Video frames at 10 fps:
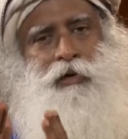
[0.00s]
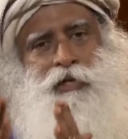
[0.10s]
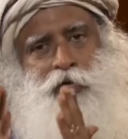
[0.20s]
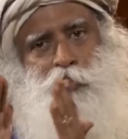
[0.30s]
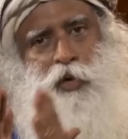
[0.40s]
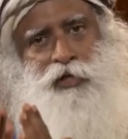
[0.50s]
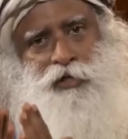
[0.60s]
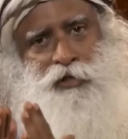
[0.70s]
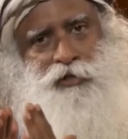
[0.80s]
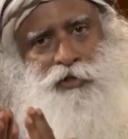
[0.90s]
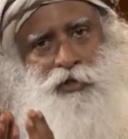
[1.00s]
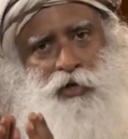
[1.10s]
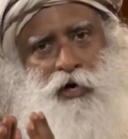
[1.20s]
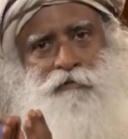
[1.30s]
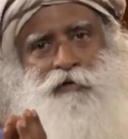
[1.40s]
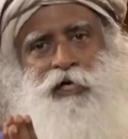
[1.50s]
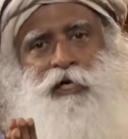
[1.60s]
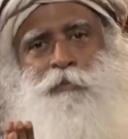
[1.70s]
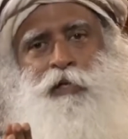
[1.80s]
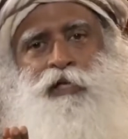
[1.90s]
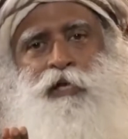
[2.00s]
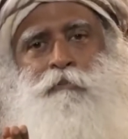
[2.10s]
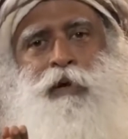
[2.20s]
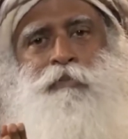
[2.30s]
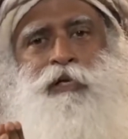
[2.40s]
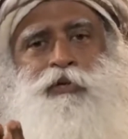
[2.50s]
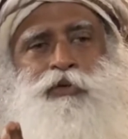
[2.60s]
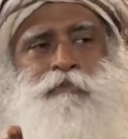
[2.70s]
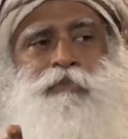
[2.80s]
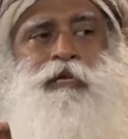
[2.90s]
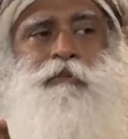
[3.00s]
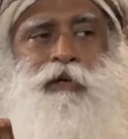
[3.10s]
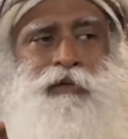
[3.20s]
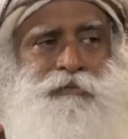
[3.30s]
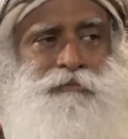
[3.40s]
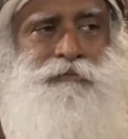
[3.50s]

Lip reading: the advantage of keeping that memory to the minimal.